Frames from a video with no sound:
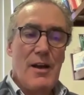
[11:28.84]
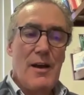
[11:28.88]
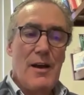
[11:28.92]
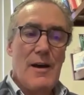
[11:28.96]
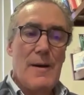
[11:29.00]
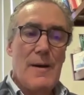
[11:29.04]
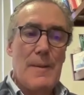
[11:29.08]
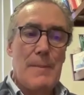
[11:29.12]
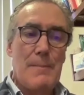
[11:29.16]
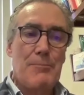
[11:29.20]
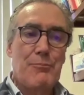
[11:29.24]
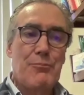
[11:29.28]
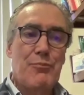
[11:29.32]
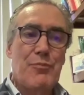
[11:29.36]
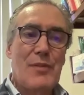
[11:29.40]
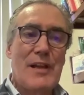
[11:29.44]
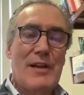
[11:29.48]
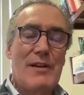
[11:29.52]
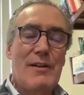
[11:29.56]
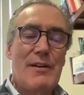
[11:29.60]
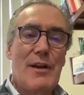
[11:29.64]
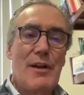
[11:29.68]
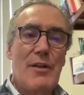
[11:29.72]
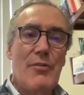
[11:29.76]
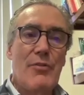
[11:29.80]
um,
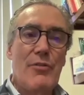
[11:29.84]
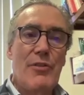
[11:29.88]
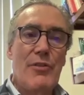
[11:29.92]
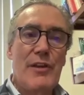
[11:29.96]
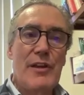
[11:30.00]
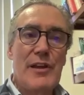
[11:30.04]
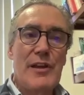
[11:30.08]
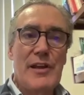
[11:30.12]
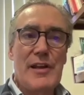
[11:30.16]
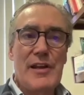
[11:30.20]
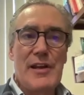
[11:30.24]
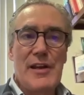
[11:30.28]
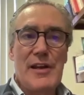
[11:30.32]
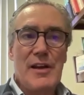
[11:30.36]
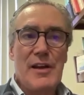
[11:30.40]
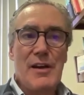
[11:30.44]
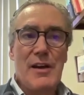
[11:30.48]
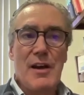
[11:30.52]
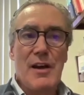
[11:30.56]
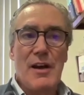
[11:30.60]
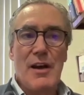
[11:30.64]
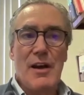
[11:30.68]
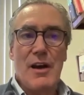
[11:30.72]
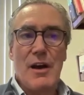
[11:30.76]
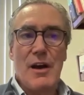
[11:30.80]
the
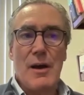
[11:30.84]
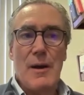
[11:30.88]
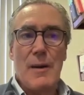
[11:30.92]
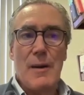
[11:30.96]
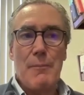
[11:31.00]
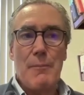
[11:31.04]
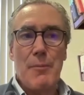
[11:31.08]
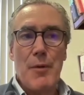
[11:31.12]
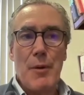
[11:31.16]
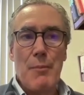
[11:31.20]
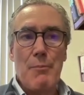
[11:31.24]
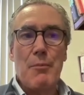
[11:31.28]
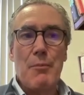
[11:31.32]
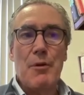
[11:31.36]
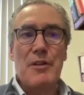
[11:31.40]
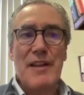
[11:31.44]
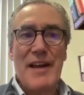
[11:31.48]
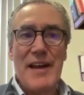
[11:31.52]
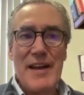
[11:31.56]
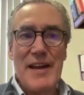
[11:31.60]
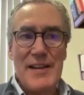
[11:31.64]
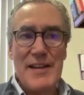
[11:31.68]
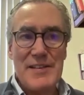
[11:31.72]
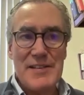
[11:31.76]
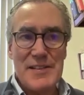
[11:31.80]
um,
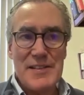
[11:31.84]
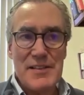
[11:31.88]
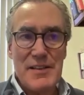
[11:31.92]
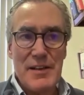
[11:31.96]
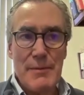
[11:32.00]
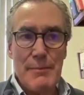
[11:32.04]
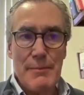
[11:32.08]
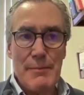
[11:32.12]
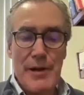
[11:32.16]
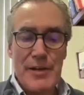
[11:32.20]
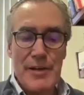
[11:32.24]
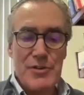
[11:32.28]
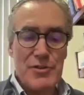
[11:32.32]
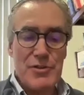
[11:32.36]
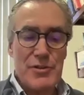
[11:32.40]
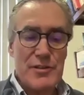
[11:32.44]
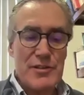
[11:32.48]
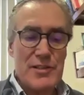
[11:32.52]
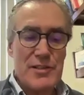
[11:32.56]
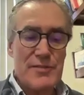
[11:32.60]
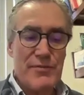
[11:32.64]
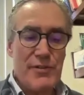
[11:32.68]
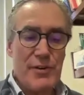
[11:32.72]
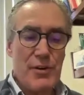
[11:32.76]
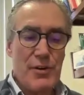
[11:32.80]
malaise that
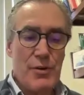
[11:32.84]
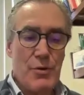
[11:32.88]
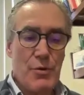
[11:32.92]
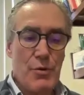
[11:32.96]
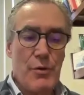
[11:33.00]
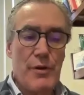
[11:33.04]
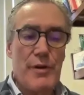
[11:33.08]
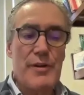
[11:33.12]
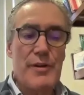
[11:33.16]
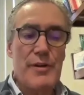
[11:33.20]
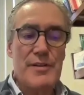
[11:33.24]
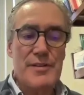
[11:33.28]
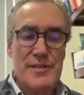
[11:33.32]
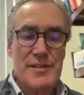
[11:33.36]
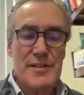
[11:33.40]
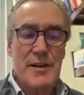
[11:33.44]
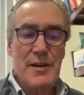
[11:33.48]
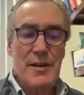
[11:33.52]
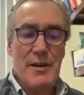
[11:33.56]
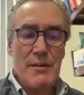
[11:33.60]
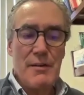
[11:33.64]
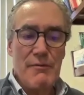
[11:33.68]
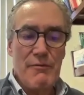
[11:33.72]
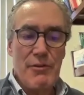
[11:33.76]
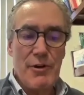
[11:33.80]
patients feel is
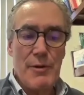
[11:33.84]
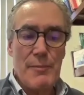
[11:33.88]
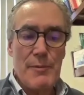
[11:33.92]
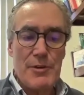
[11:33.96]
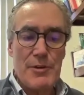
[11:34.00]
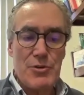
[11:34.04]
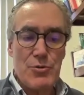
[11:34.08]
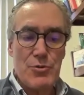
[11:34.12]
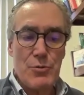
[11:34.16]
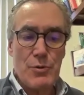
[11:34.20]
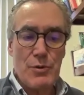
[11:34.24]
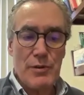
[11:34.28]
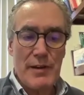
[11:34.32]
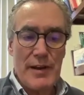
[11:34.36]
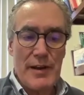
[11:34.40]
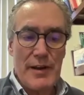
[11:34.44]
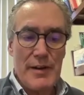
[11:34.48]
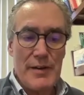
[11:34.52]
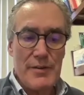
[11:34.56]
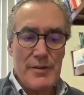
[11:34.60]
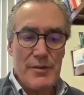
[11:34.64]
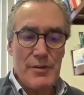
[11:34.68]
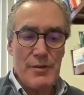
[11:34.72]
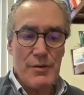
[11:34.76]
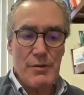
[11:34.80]
very much
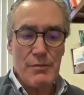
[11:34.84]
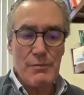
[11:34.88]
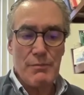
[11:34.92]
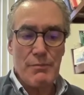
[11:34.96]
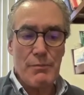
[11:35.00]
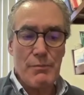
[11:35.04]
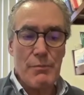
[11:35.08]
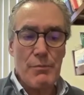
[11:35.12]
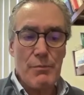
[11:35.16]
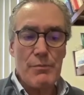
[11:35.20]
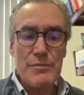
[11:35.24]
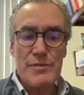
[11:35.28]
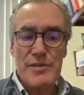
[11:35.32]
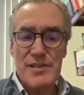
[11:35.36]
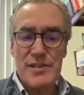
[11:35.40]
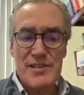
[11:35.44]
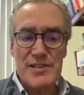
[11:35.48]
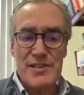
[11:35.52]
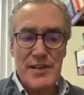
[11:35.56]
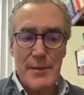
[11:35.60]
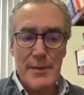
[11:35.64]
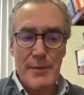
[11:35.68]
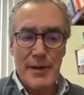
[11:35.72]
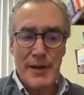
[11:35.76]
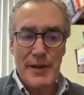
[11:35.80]
related to
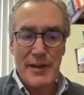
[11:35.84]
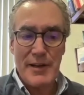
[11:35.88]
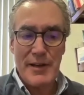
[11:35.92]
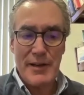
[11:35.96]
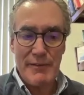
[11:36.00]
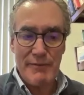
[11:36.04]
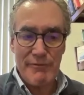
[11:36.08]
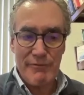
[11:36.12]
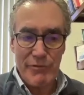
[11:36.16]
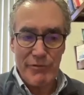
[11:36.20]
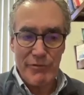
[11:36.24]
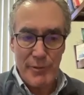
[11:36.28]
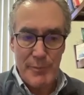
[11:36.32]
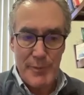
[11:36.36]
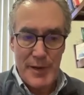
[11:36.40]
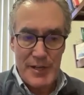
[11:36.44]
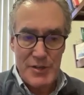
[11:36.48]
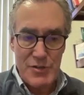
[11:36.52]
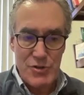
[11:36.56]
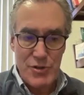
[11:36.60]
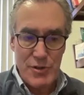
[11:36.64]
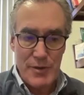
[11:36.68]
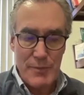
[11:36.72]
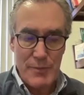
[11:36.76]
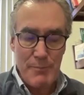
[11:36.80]
systemic
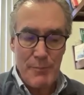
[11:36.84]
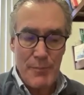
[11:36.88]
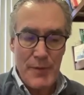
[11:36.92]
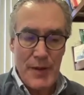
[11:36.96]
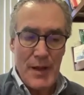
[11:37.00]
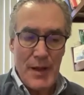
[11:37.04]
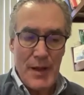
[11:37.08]
inflammation.